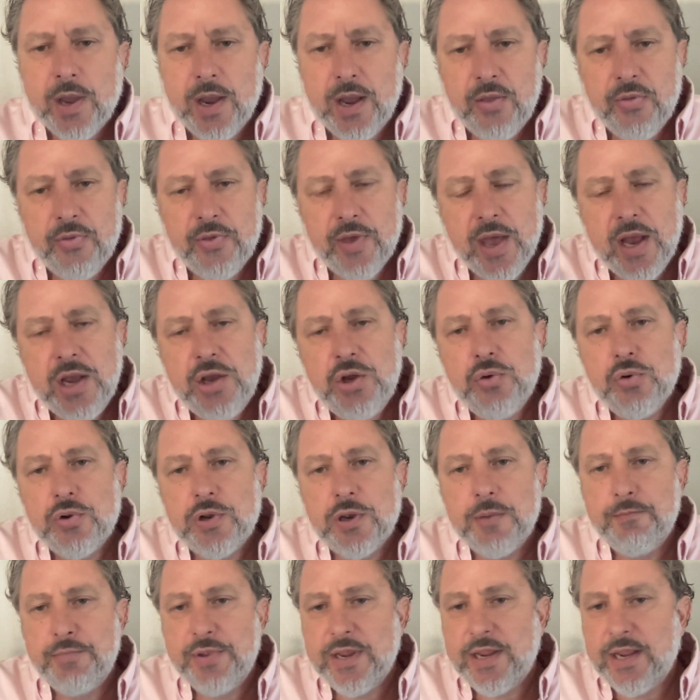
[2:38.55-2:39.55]
And then you
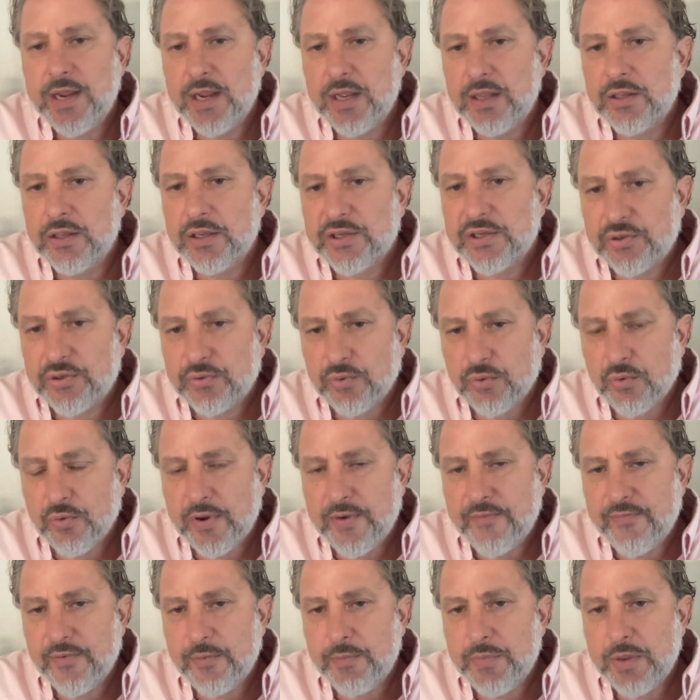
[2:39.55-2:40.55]
can begin the
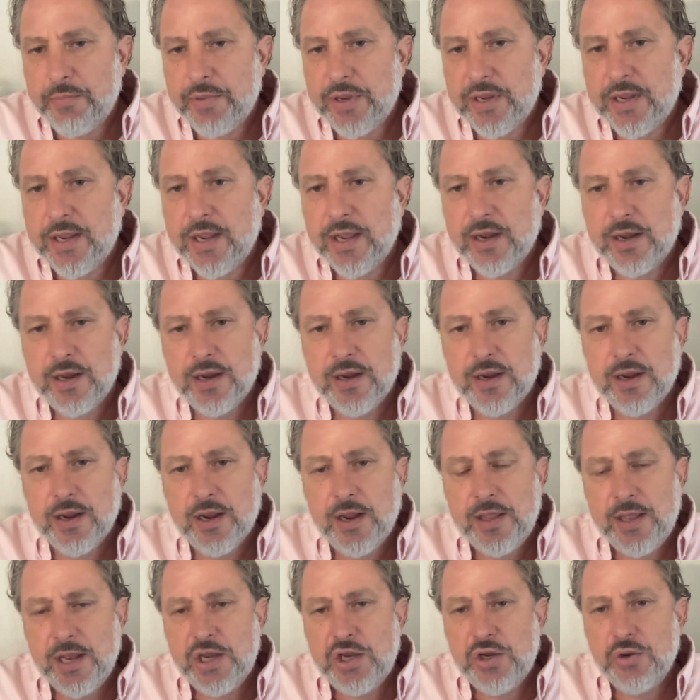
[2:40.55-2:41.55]
story from the beginning.
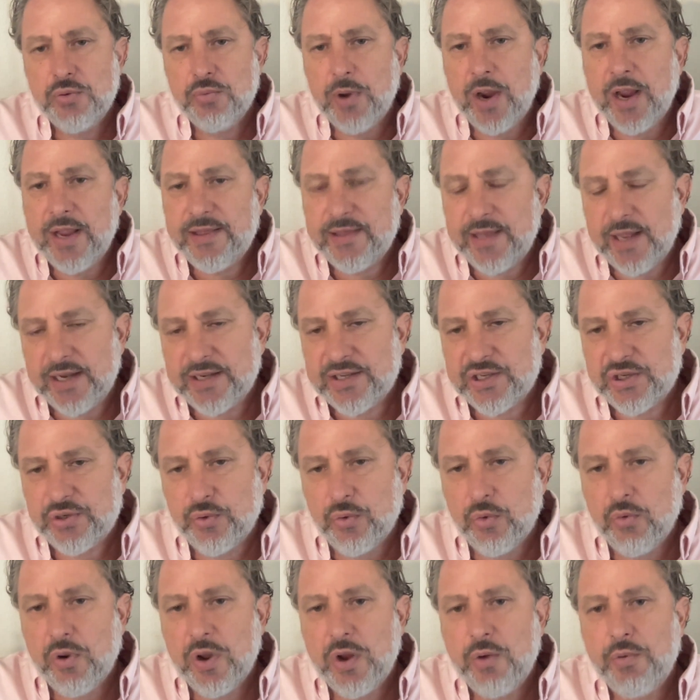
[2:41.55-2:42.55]
And then you write that
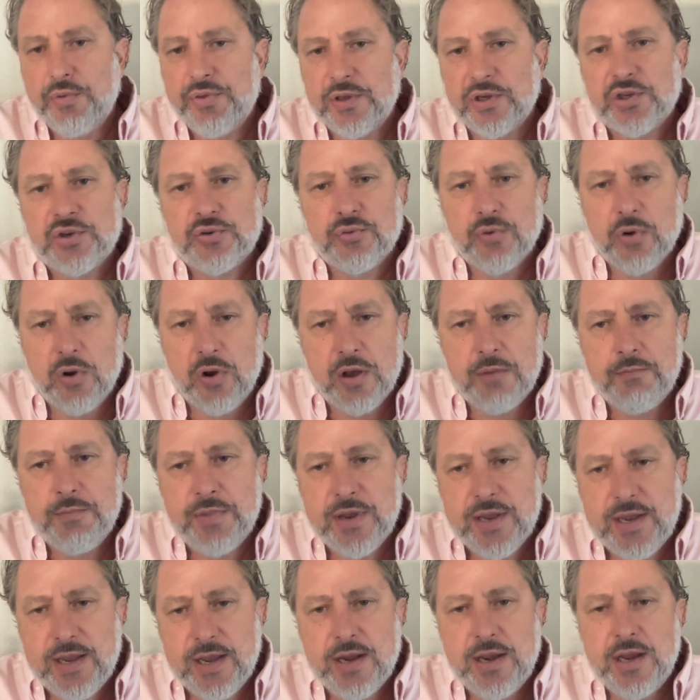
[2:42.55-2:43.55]
story with a strong
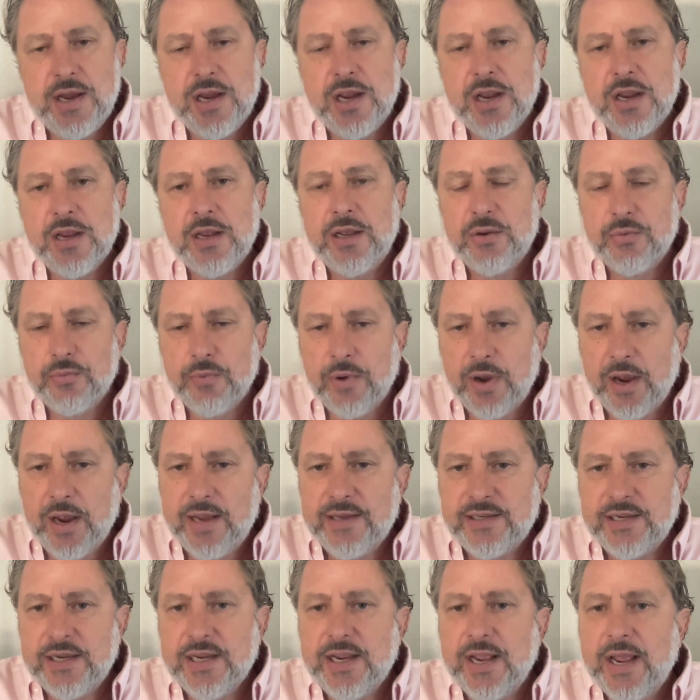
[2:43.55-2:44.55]
beginning and
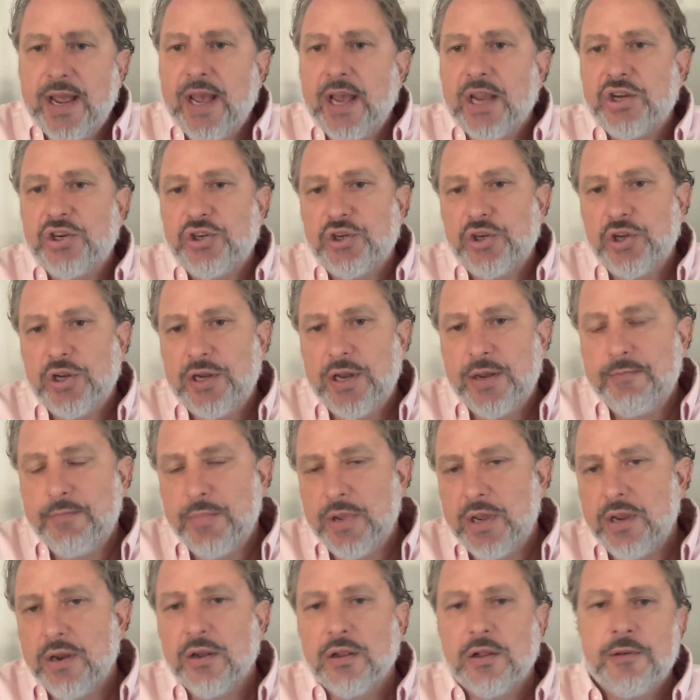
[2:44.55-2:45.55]
rising action and
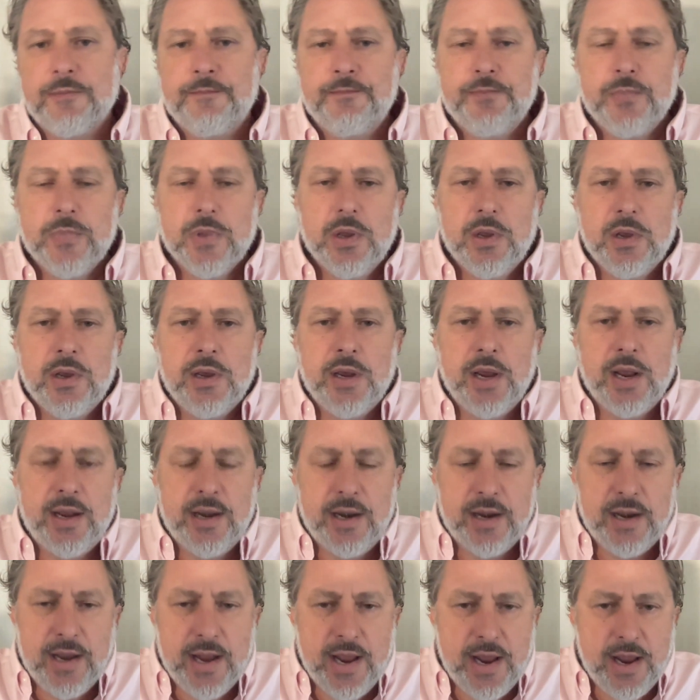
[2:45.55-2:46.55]
middle
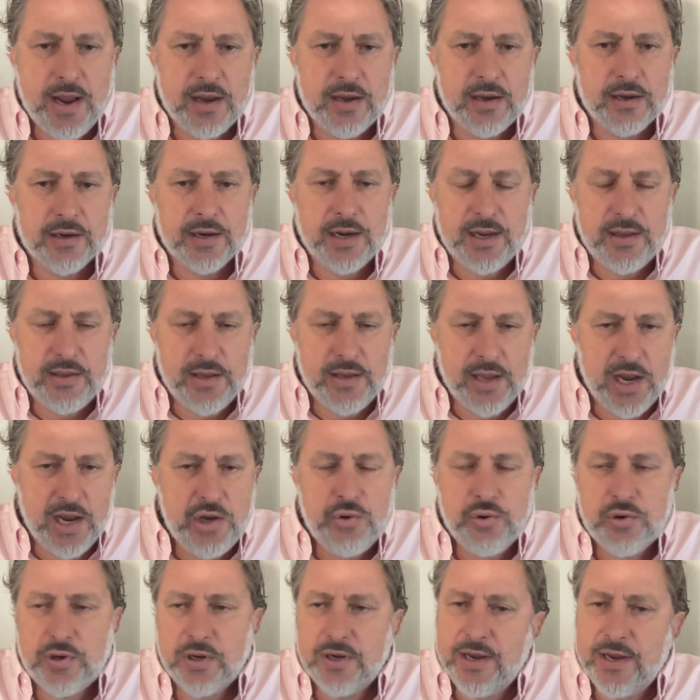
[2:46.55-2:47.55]
and an end. And then
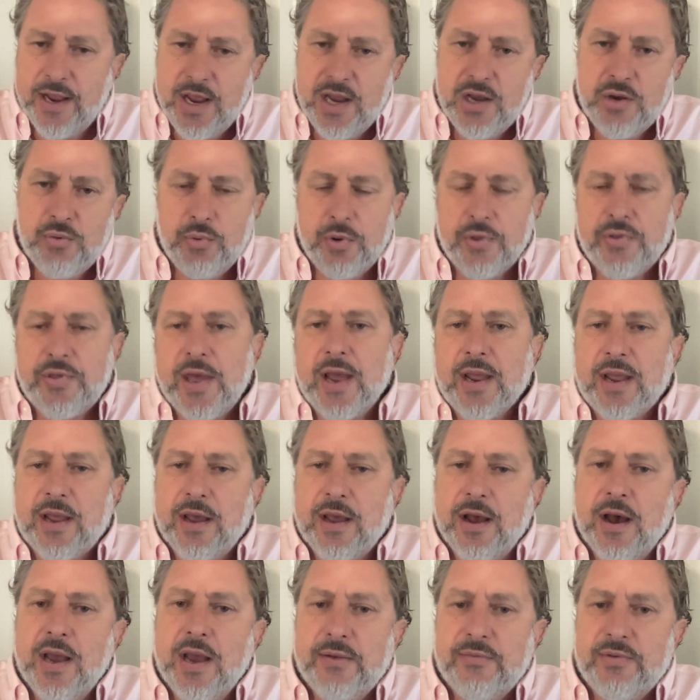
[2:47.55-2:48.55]
you can end with that
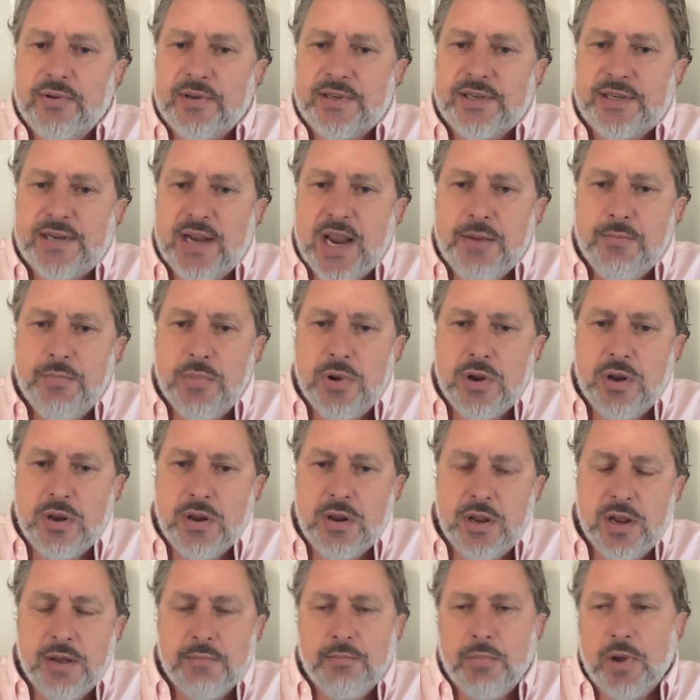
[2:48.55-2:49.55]
kind of a
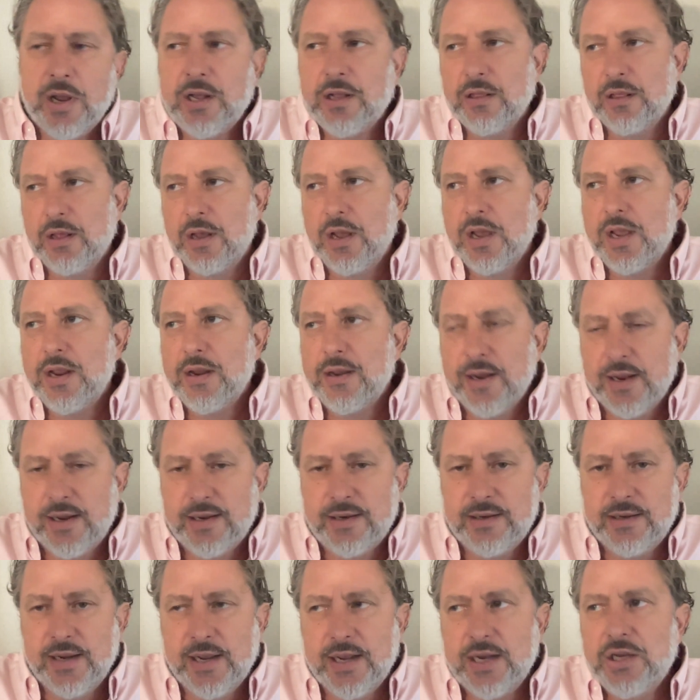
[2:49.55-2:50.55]
statement that my client
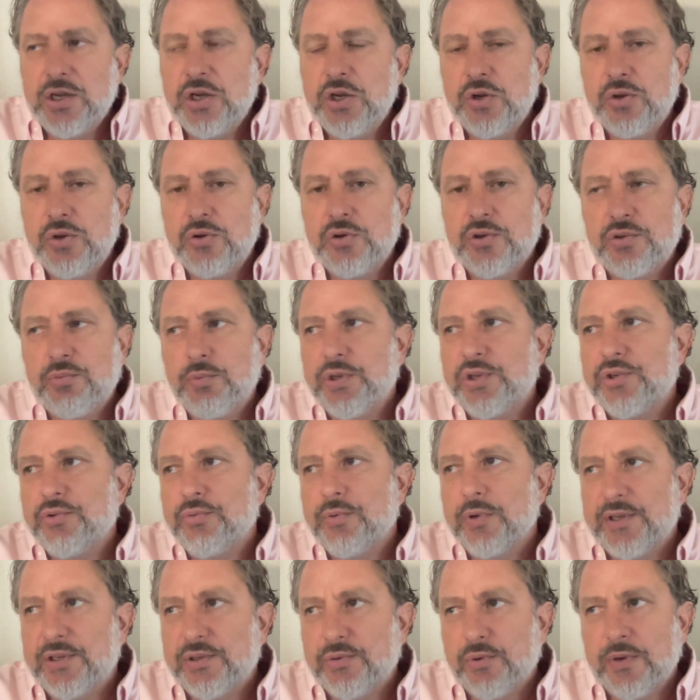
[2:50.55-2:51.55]
had, had used, which
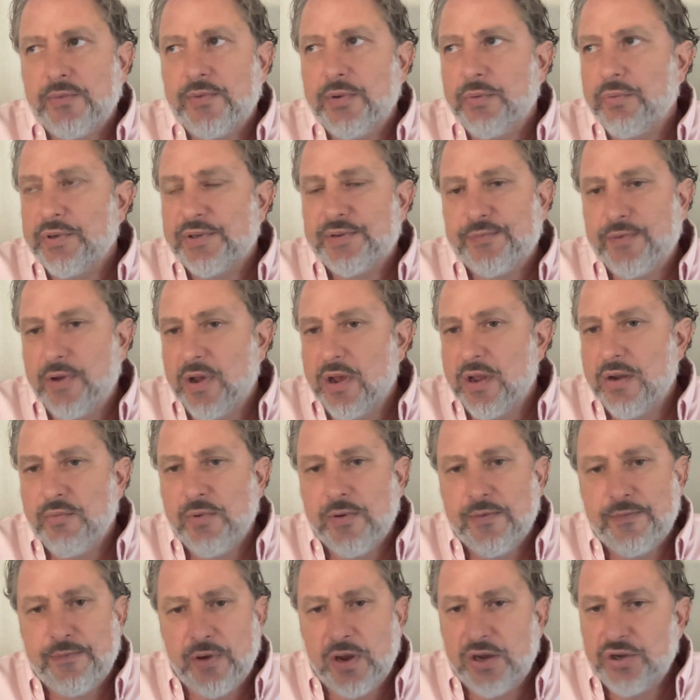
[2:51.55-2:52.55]
was sort of it was fun,
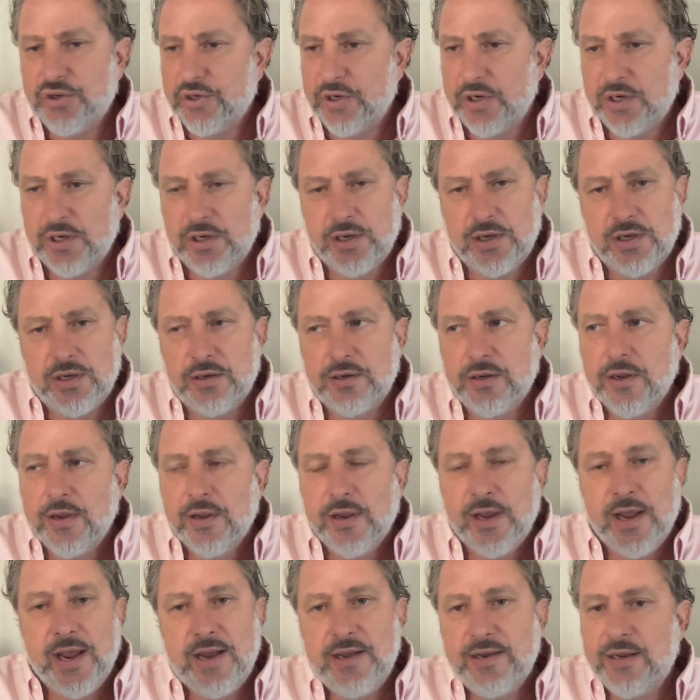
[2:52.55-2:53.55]
refreshing, and,
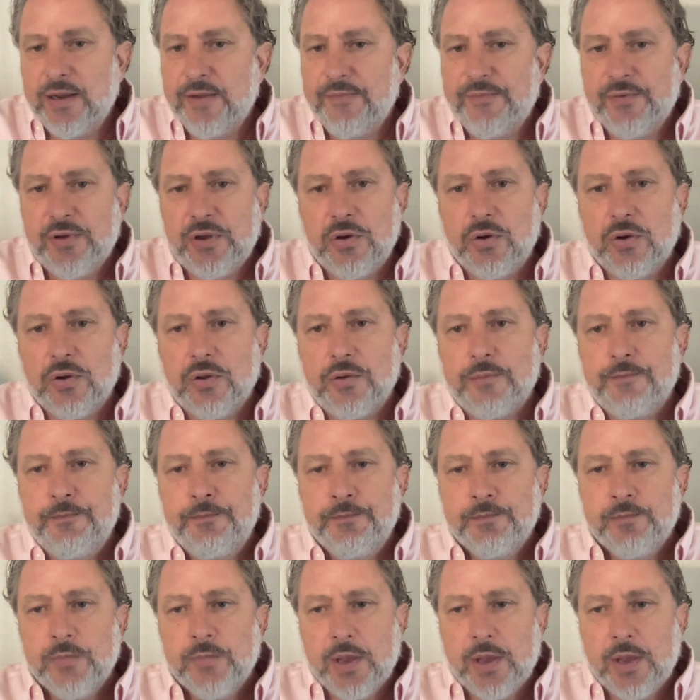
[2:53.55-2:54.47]
and difficult.